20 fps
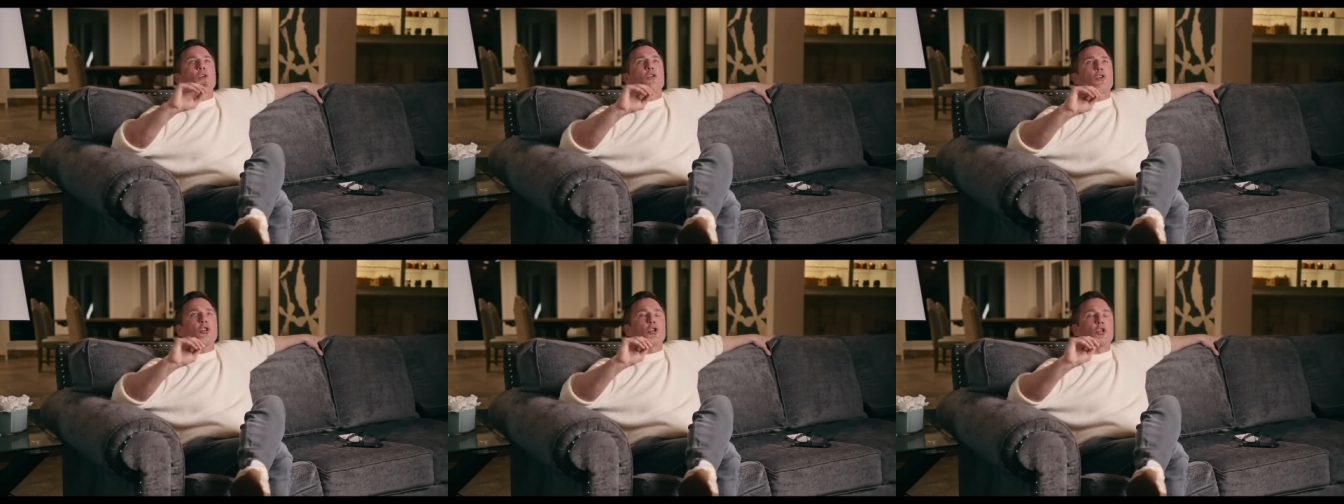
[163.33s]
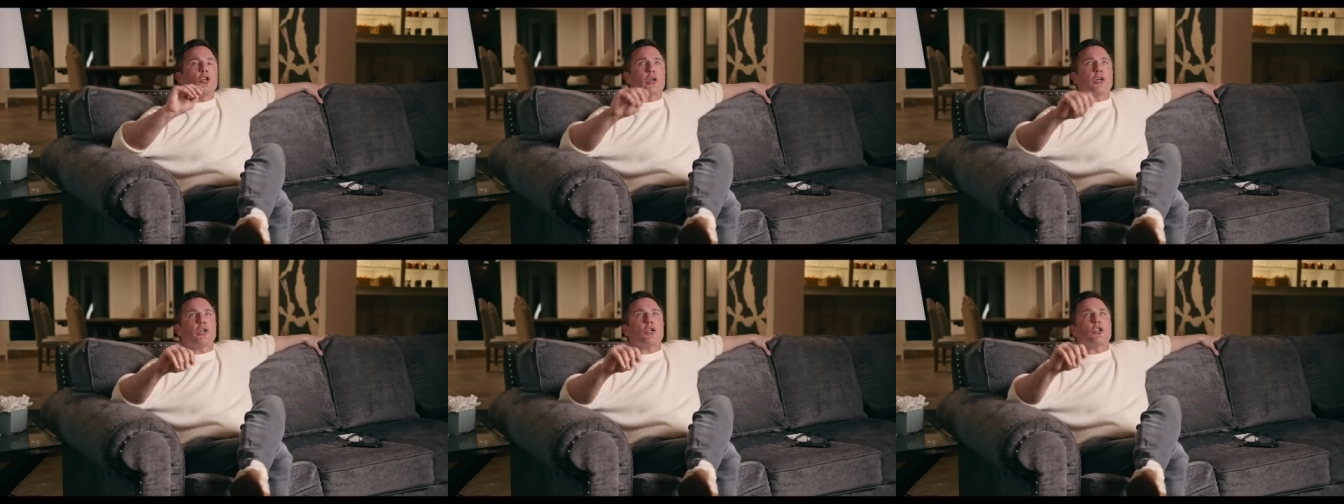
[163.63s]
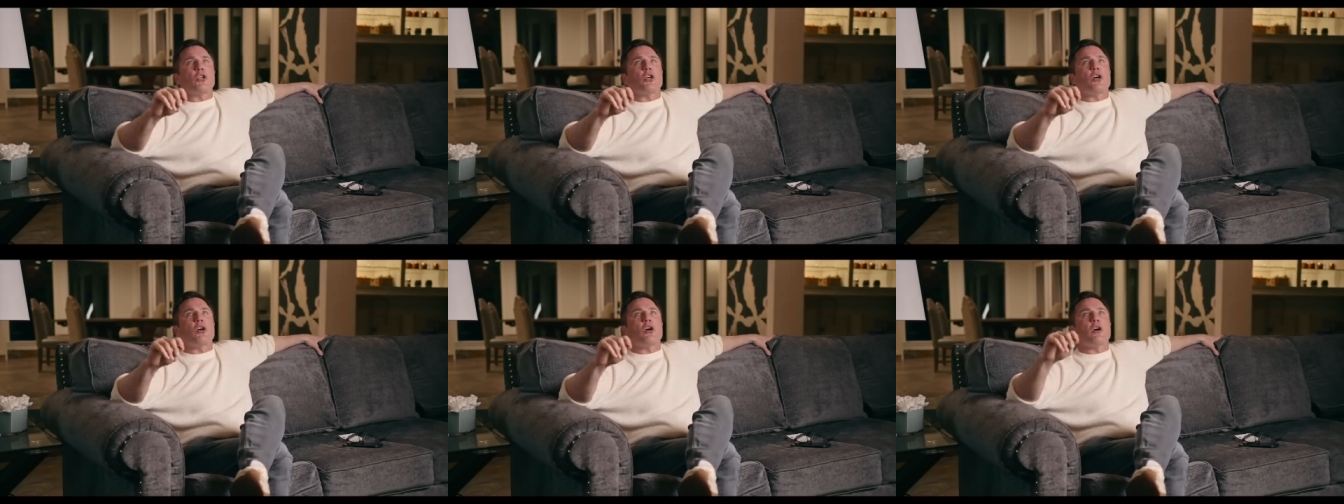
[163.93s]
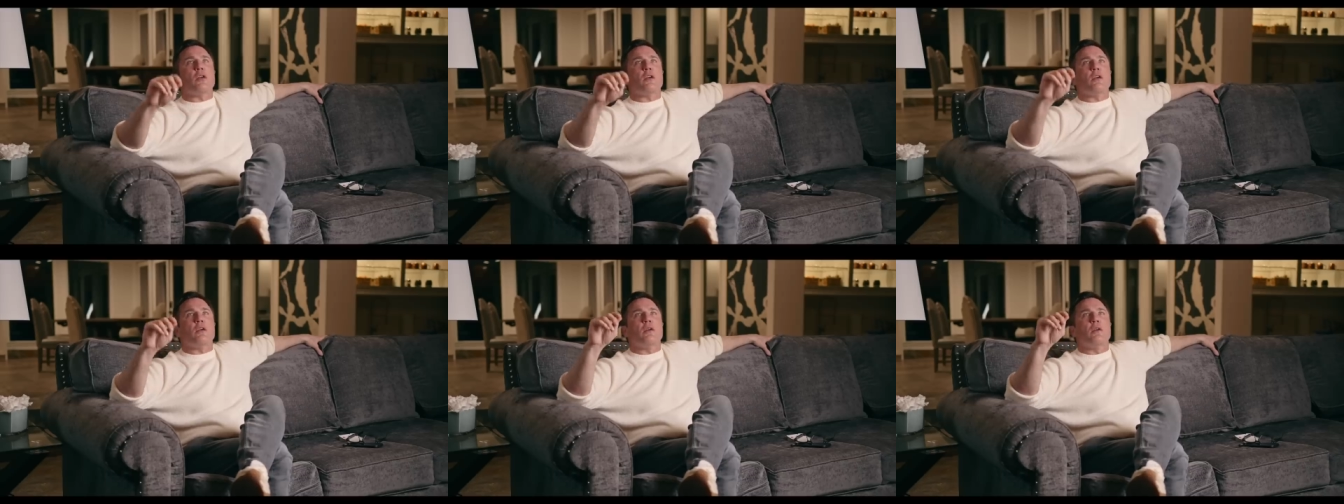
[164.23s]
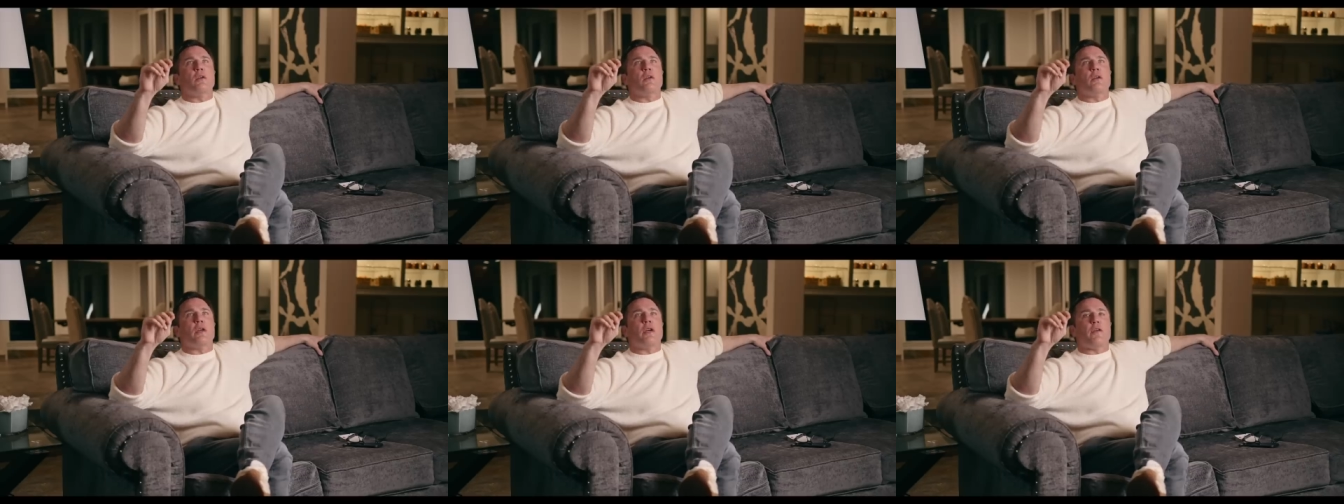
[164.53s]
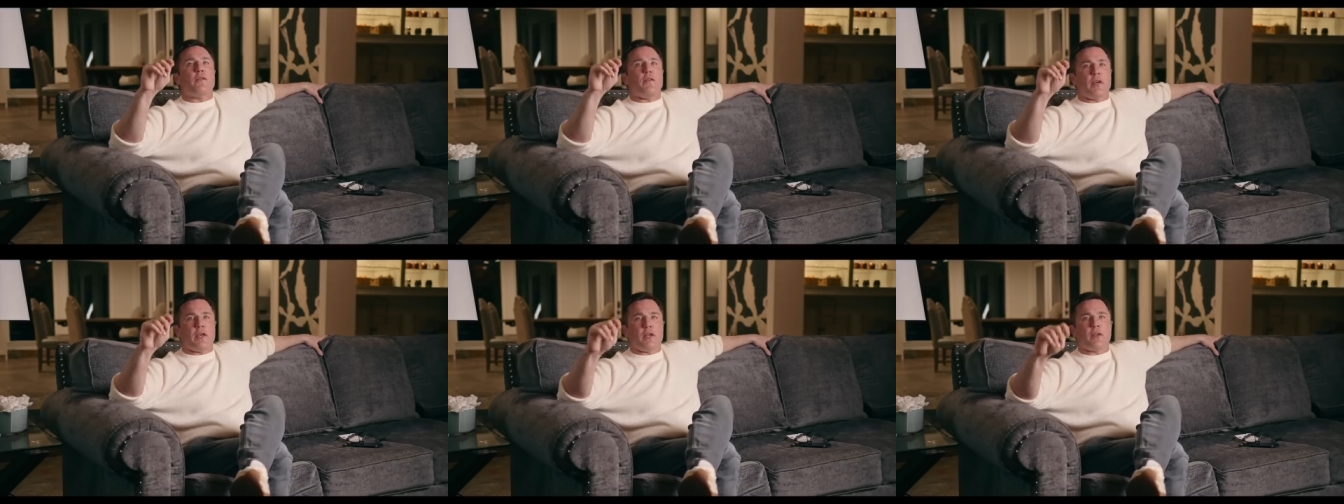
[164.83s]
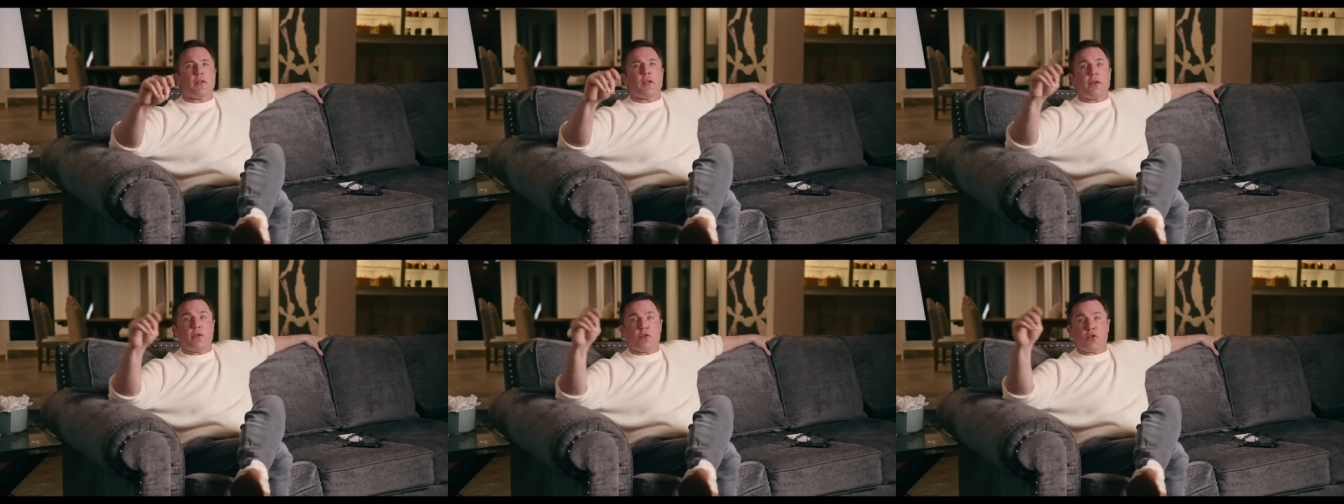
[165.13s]
Sugar Sean, if he
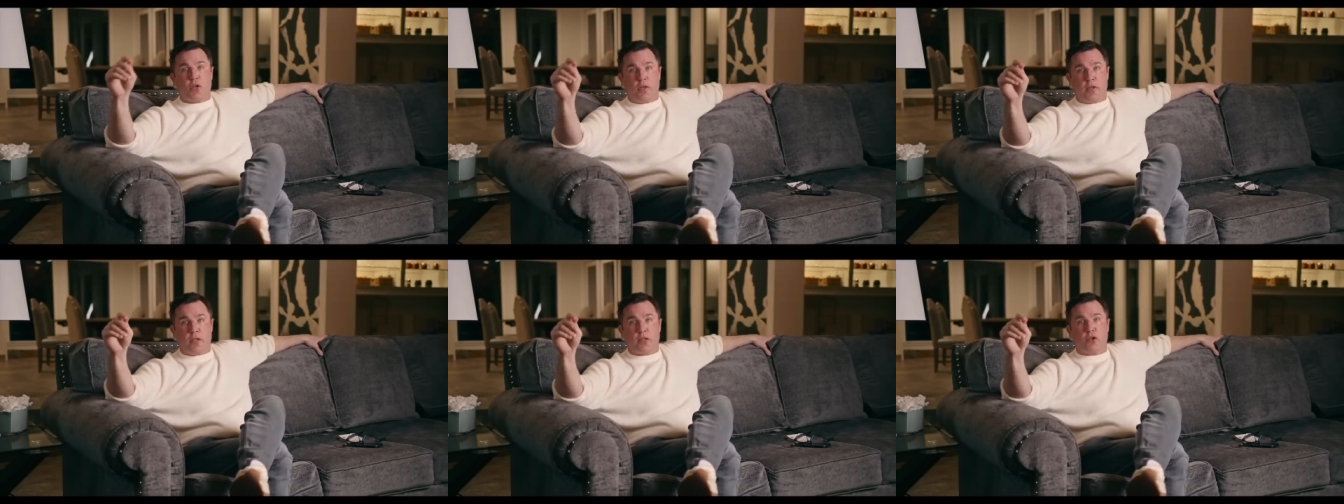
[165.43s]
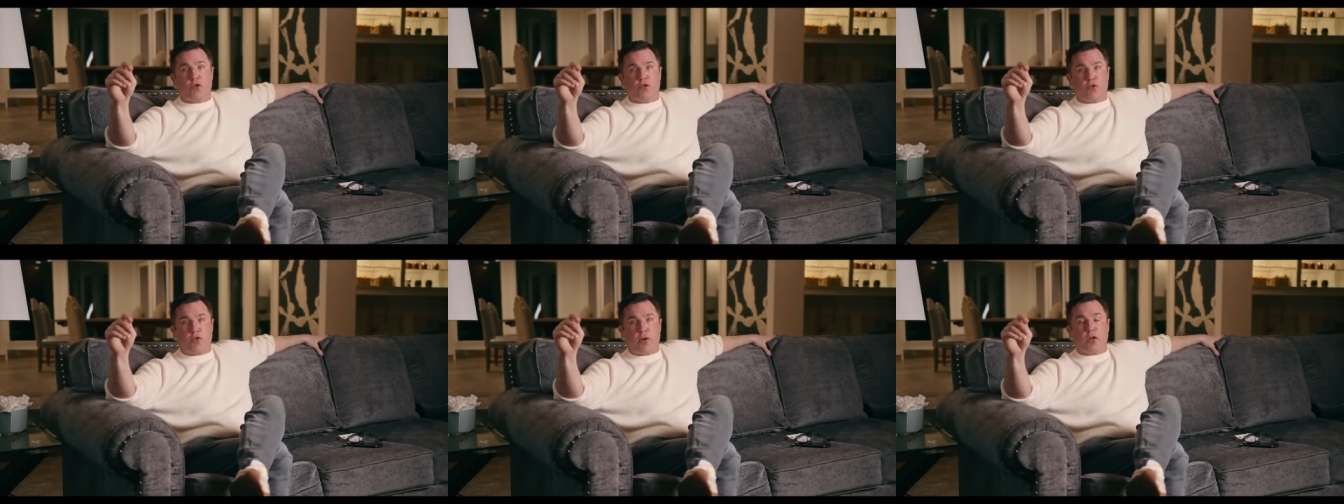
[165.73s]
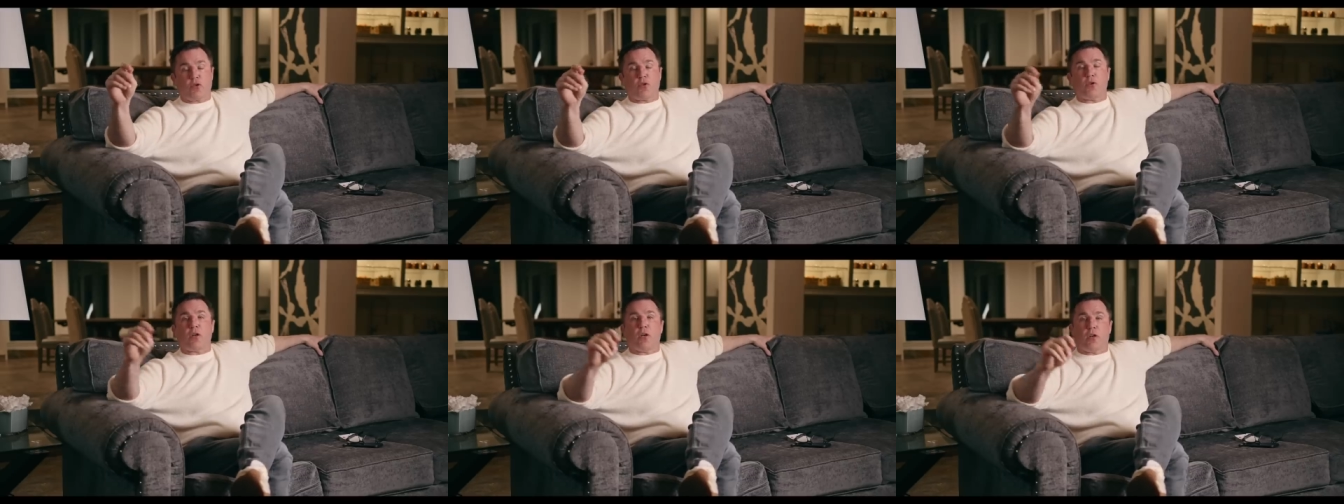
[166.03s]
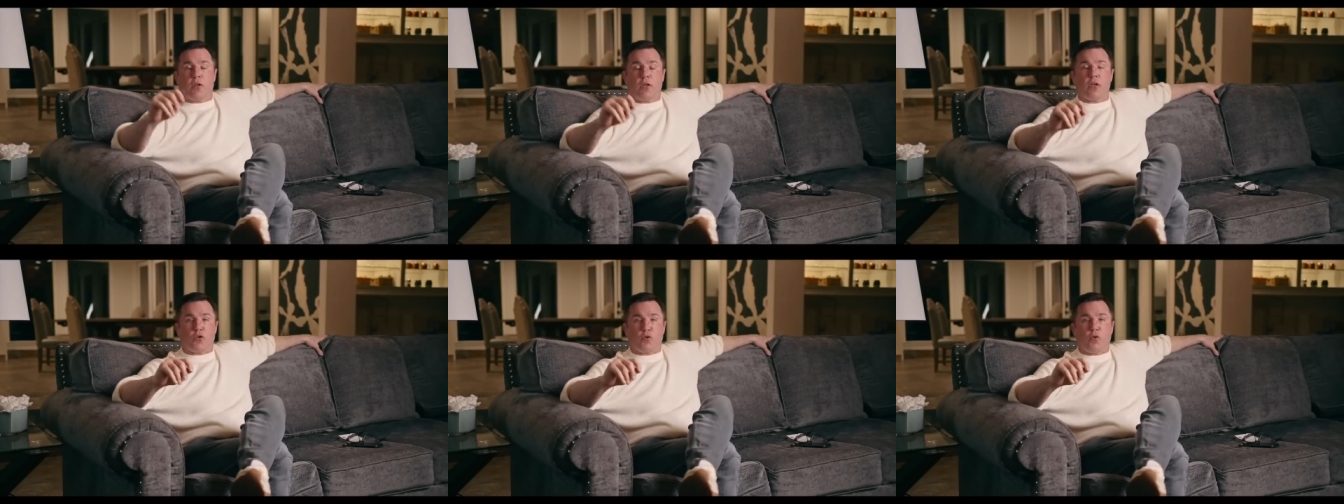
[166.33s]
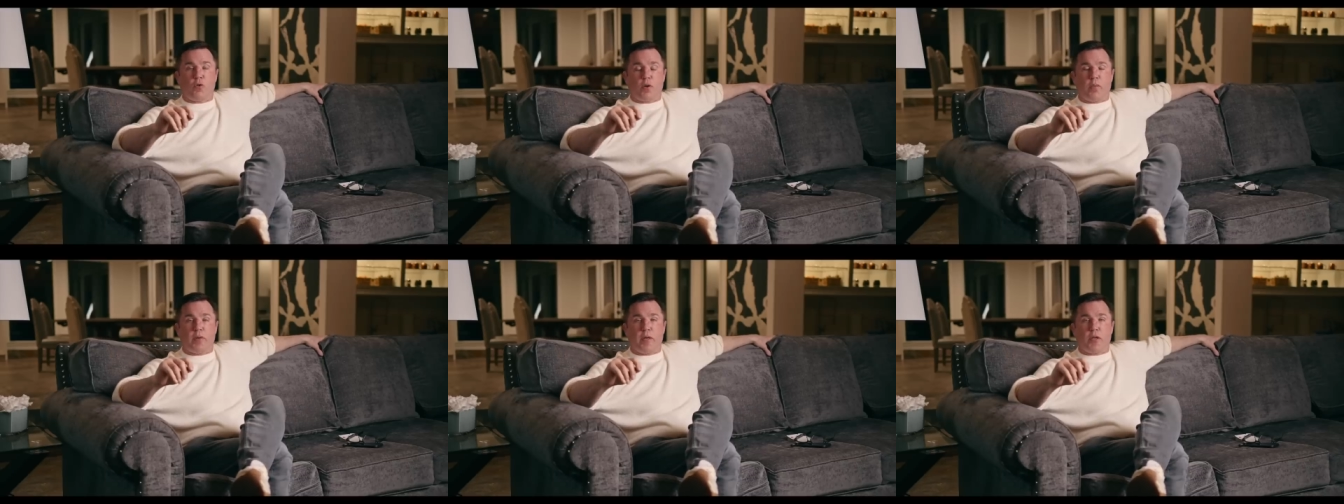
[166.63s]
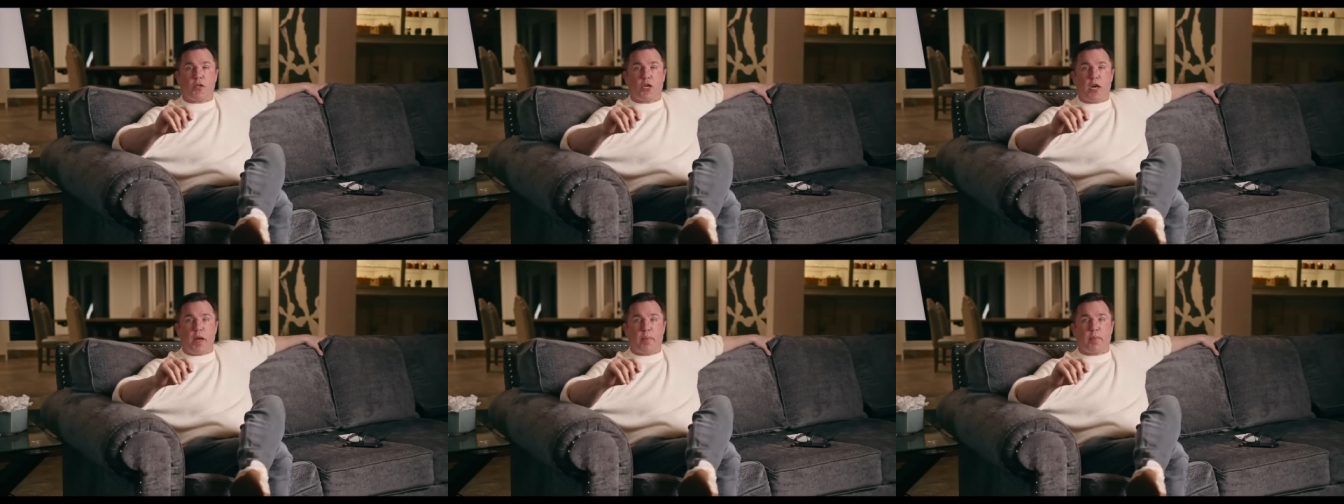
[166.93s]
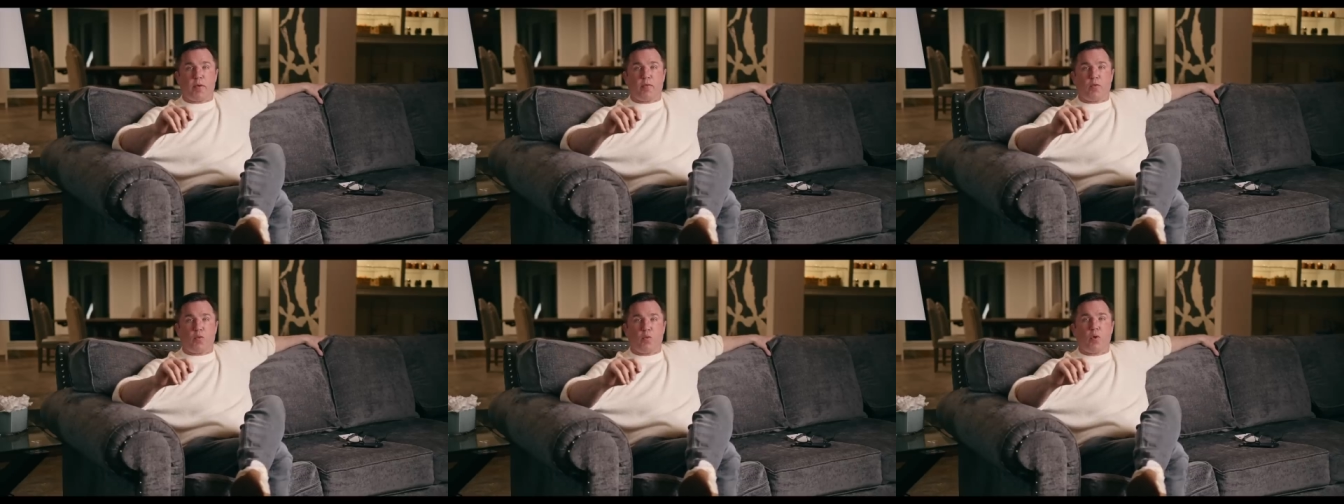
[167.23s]
continues on this trajectory, is going to be the
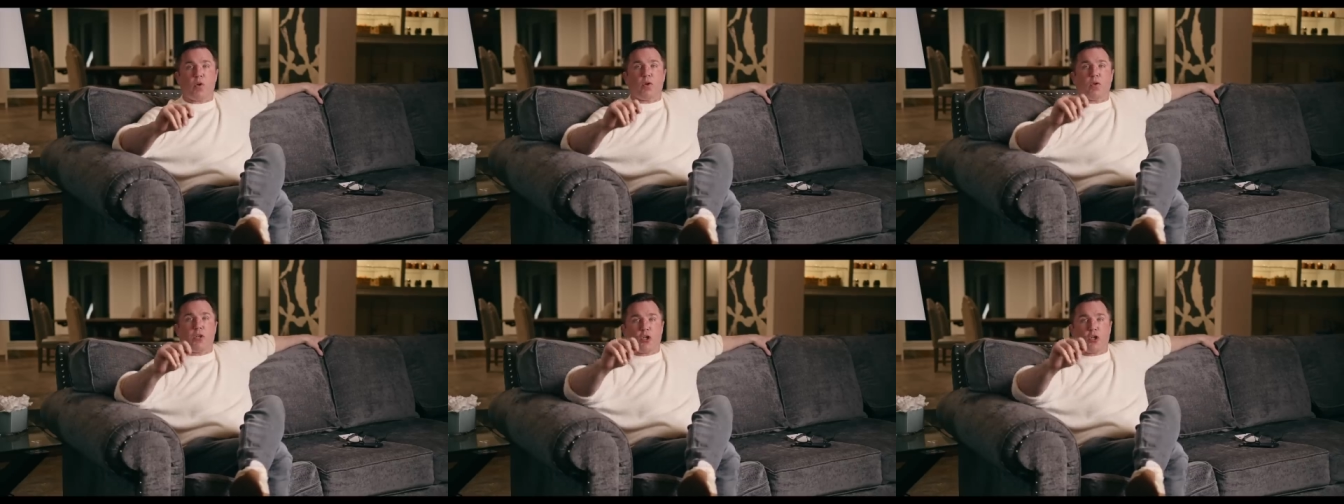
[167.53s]
champion of the world.